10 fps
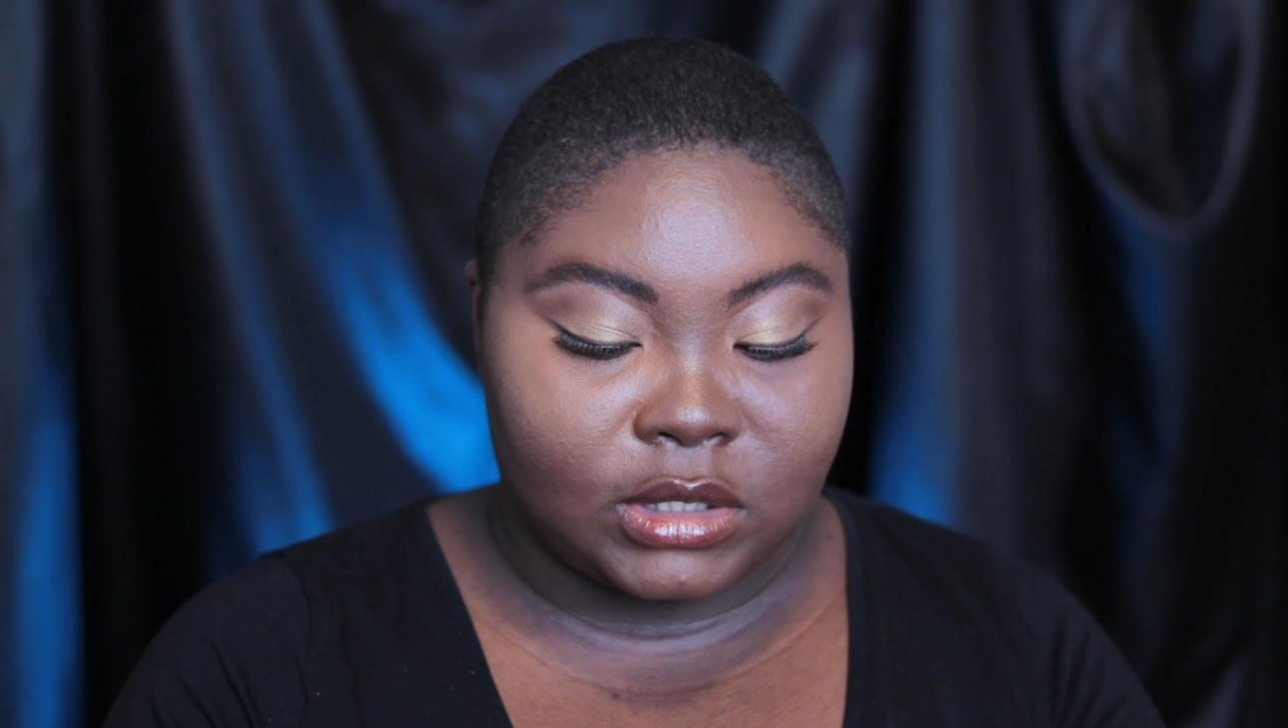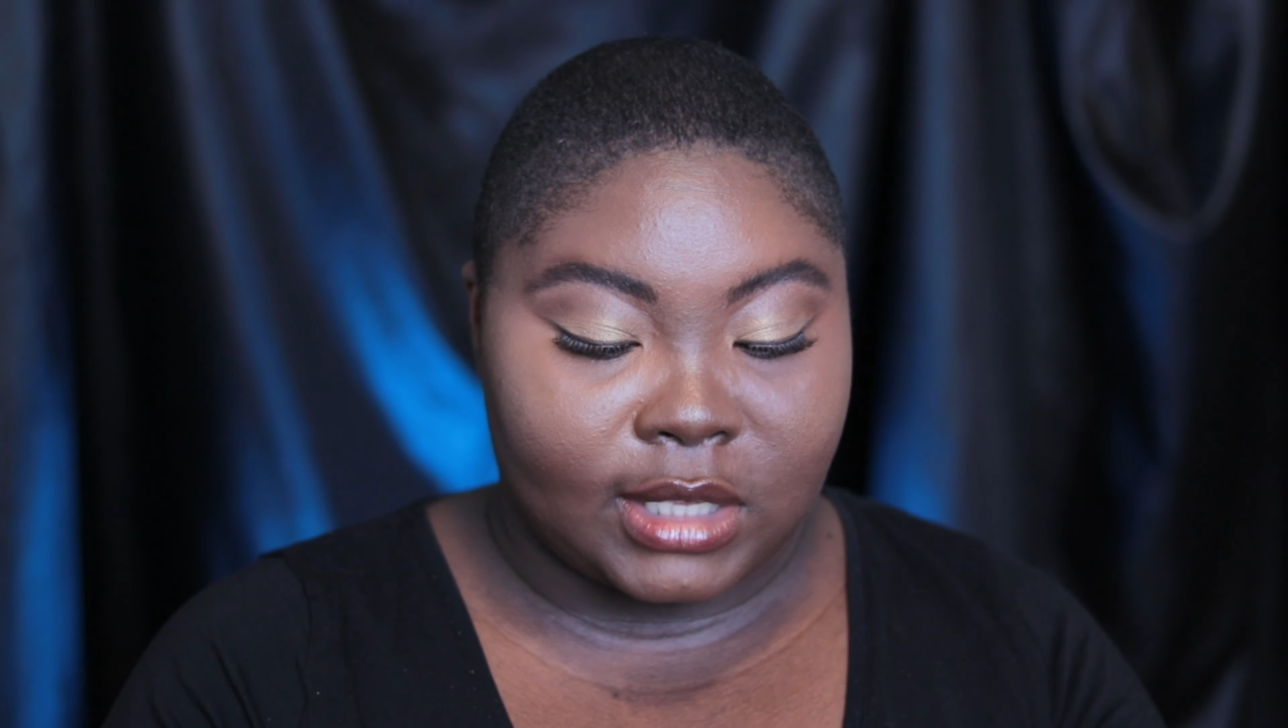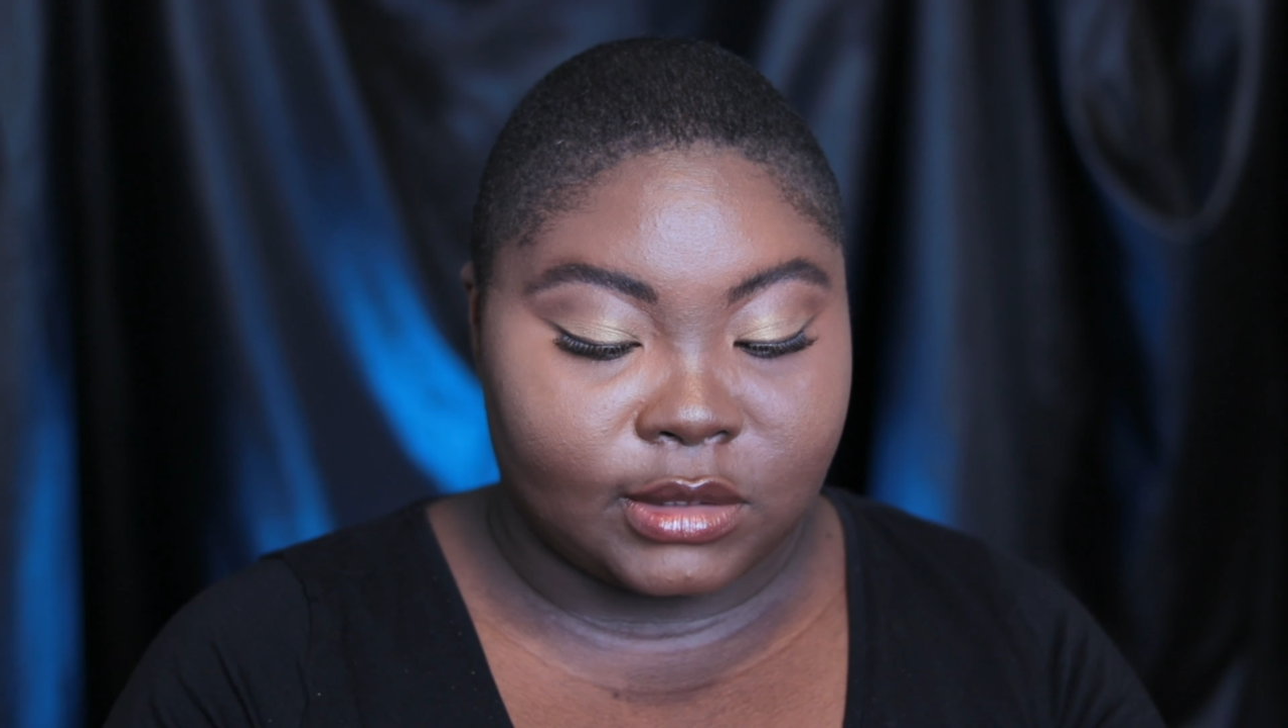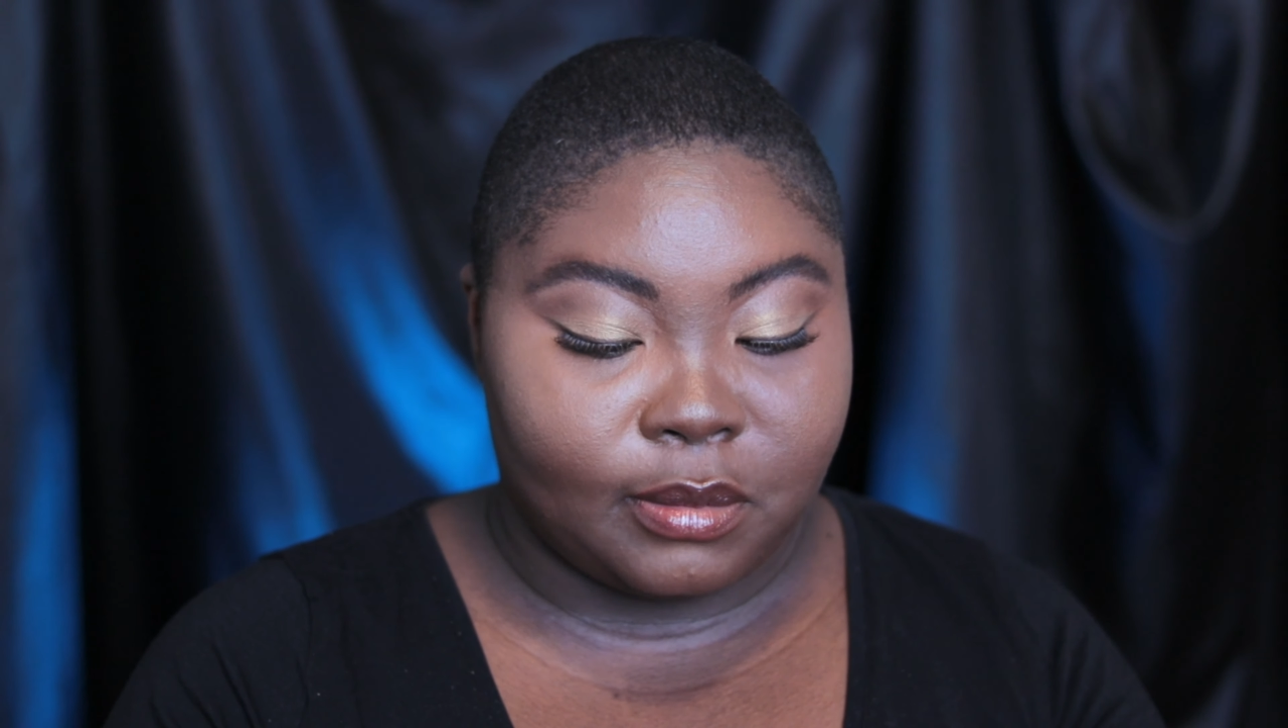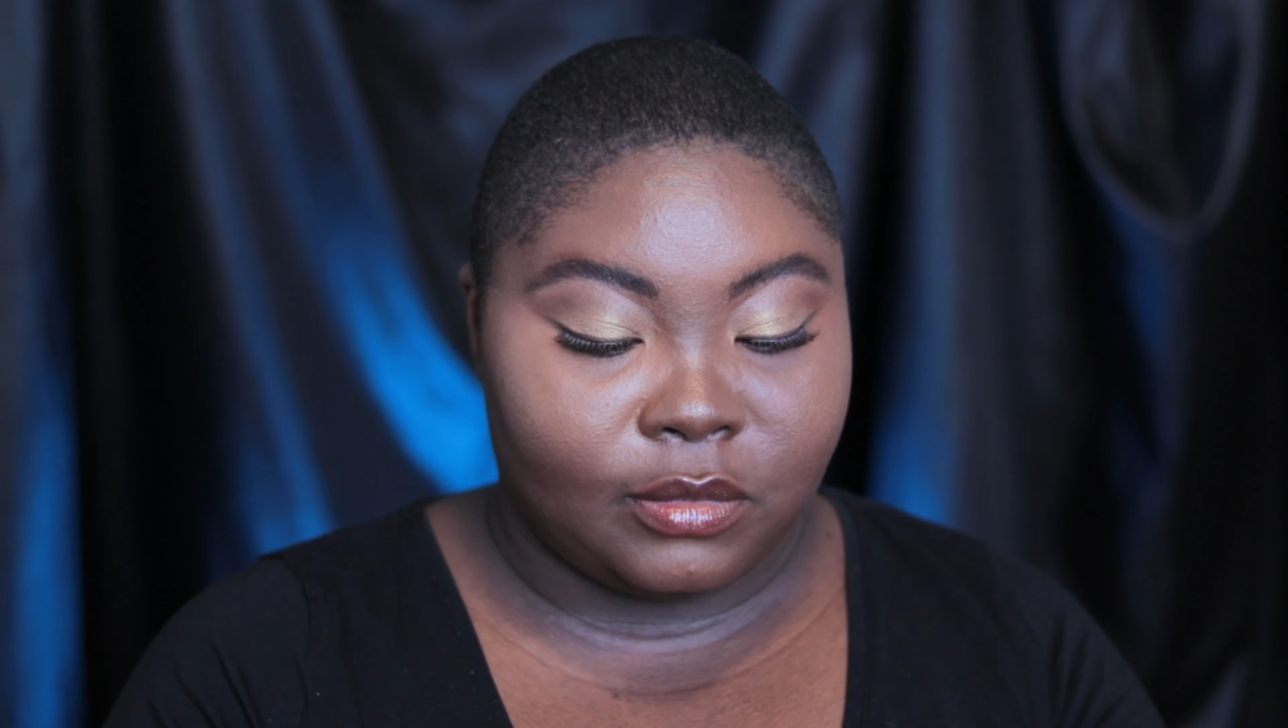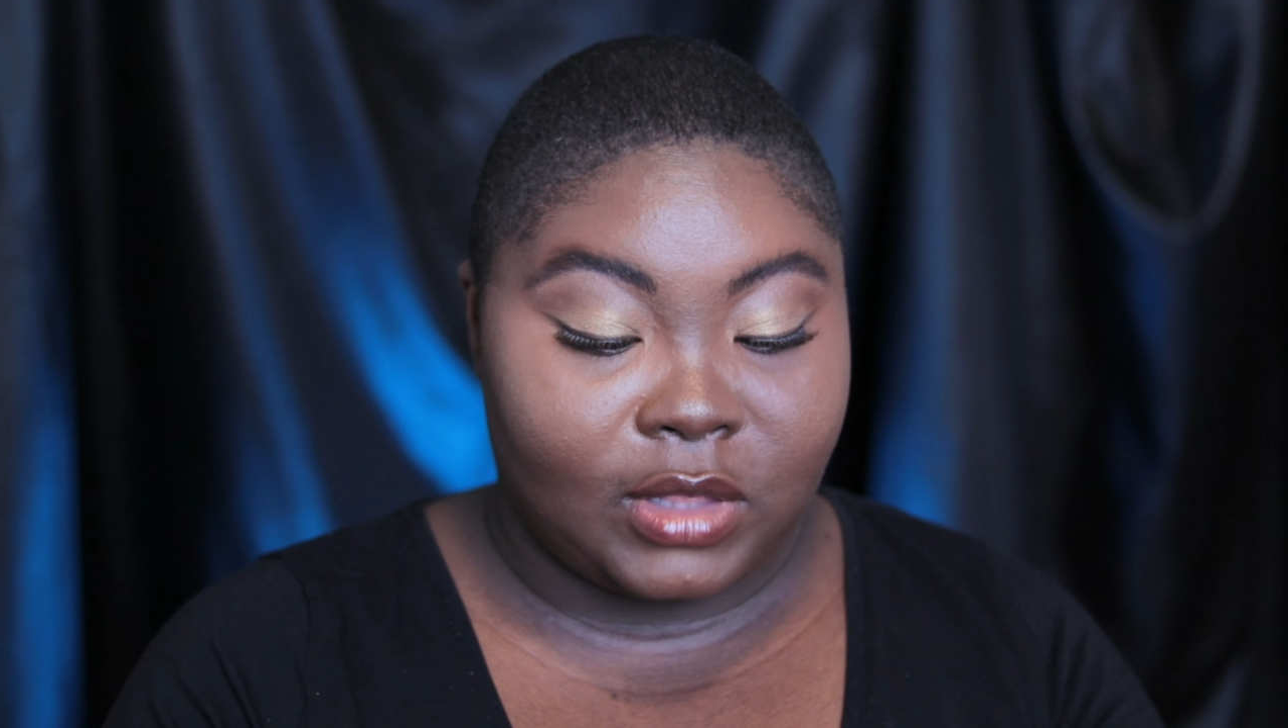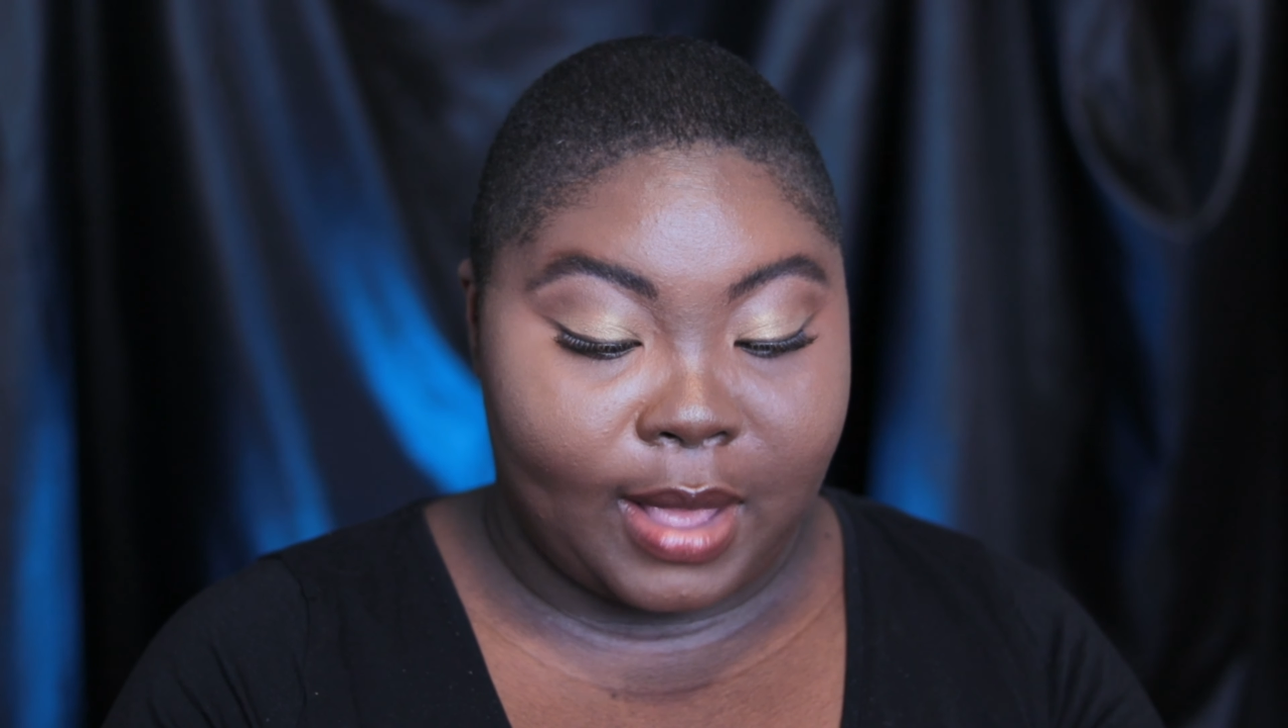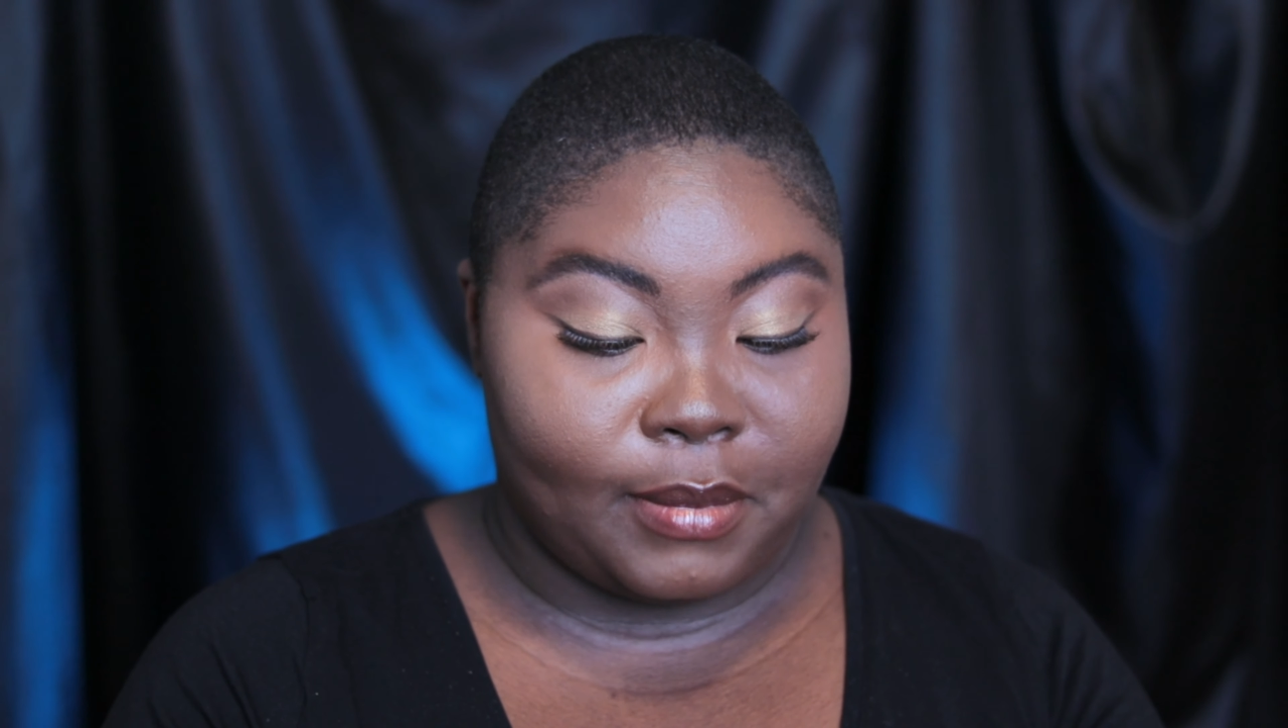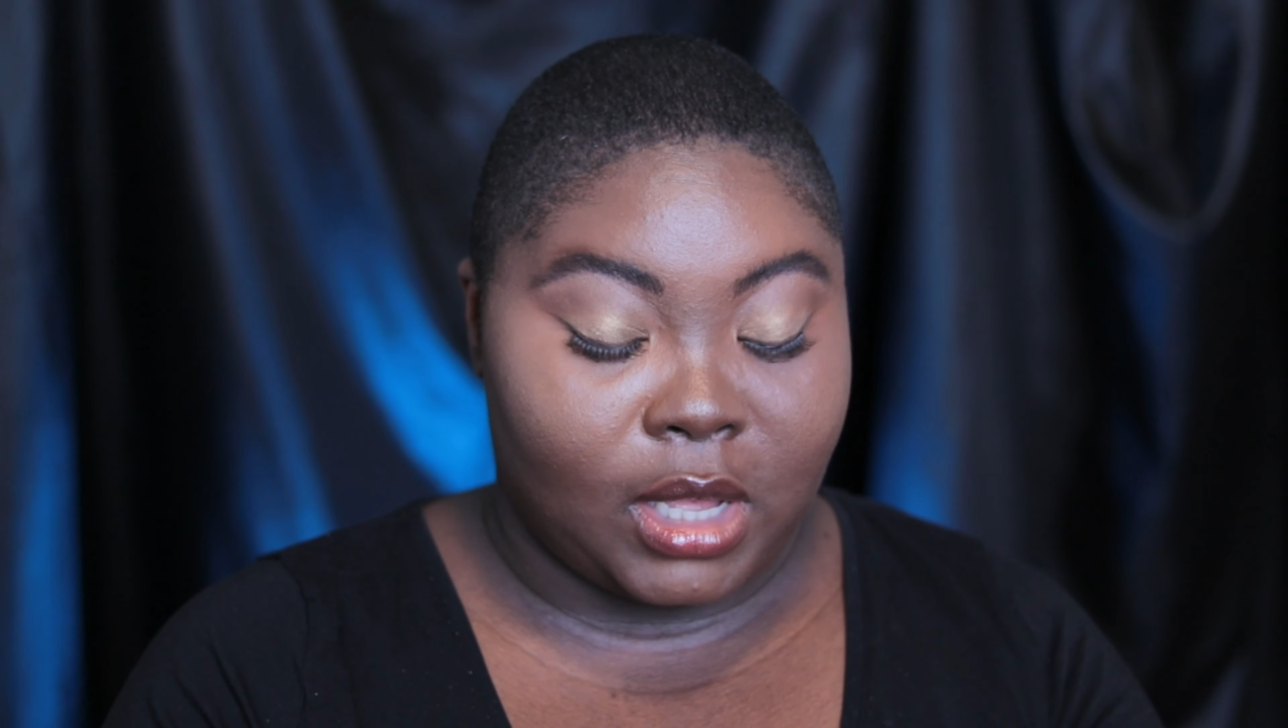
that